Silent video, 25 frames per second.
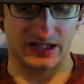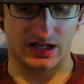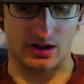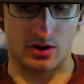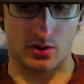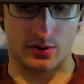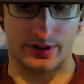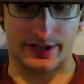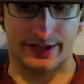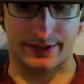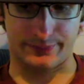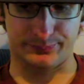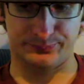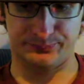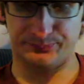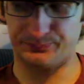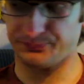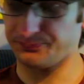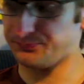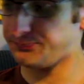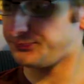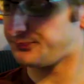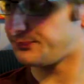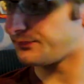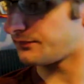Okay.
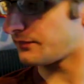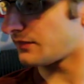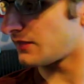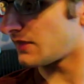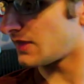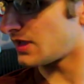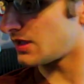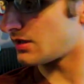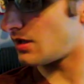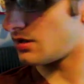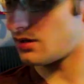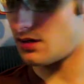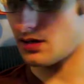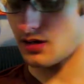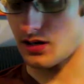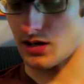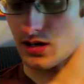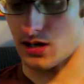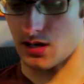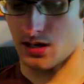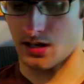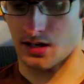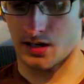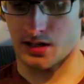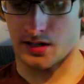I
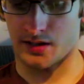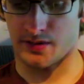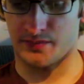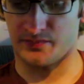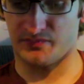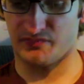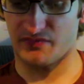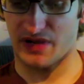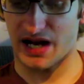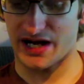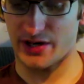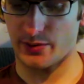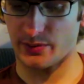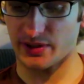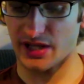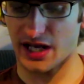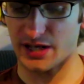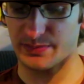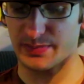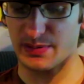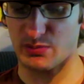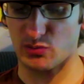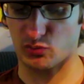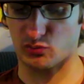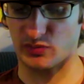know a lot
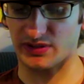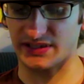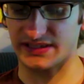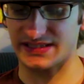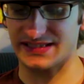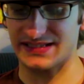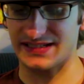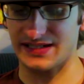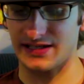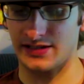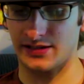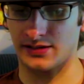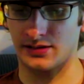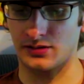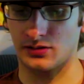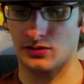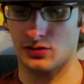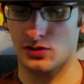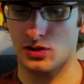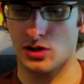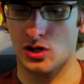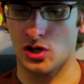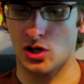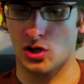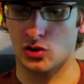of people really dig
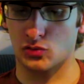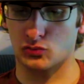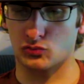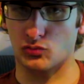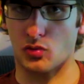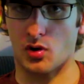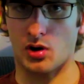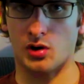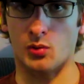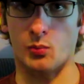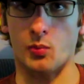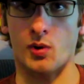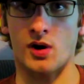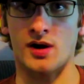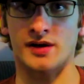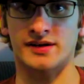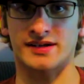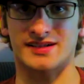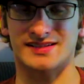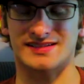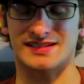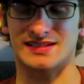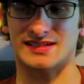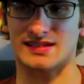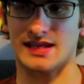Rogue One
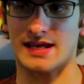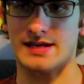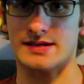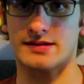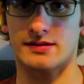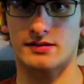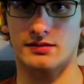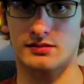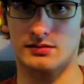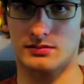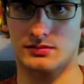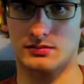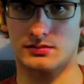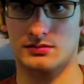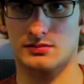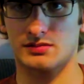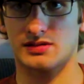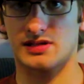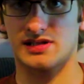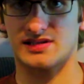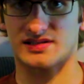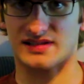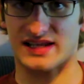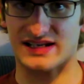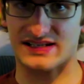because it's
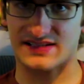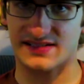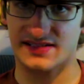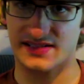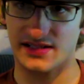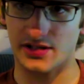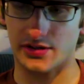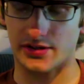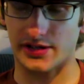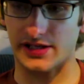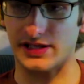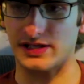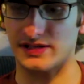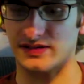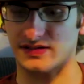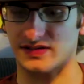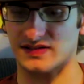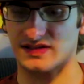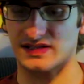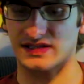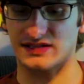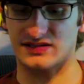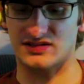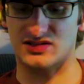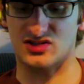like
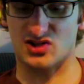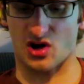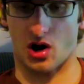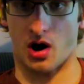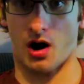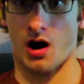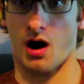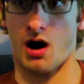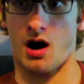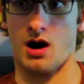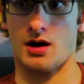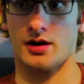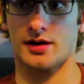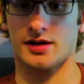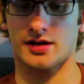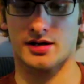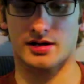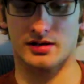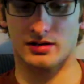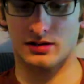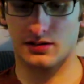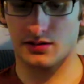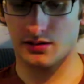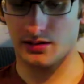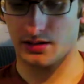serious and dark,
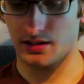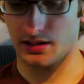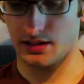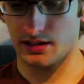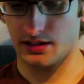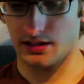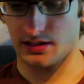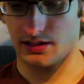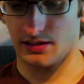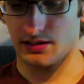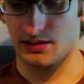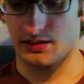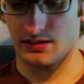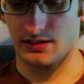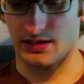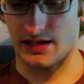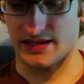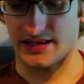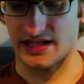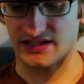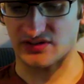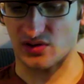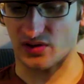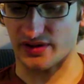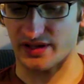
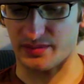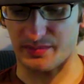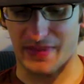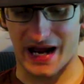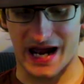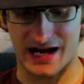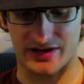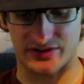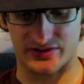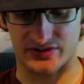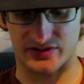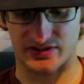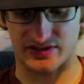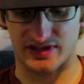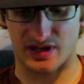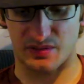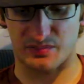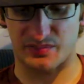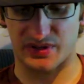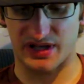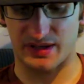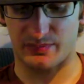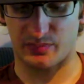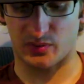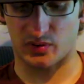and that's all that matters to
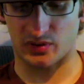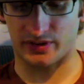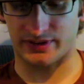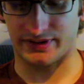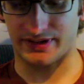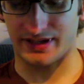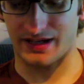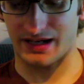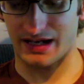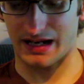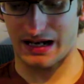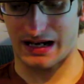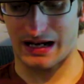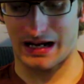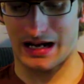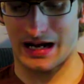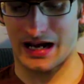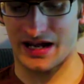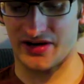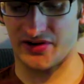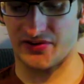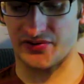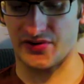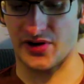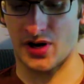some people. And
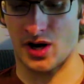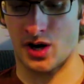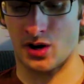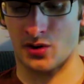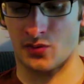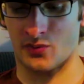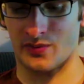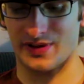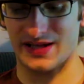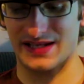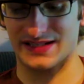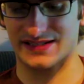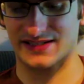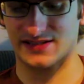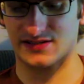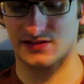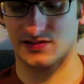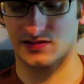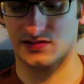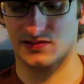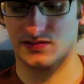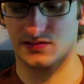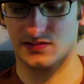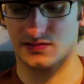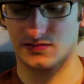I don't know,
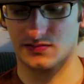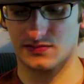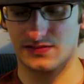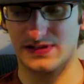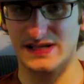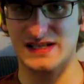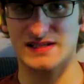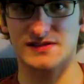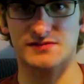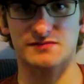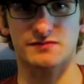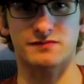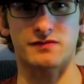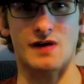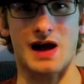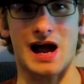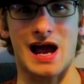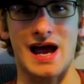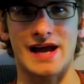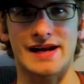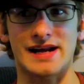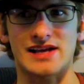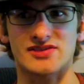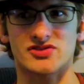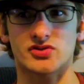it's
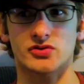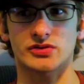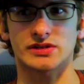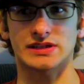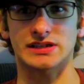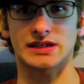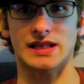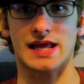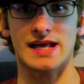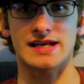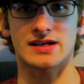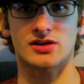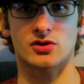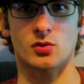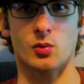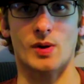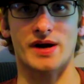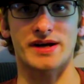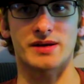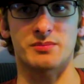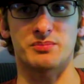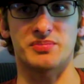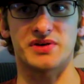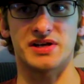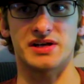fine. I certainly like
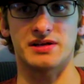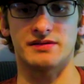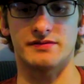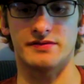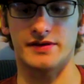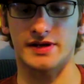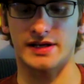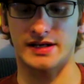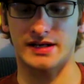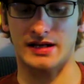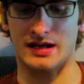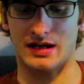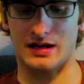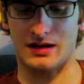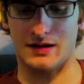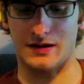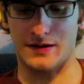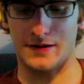quite a bit of it.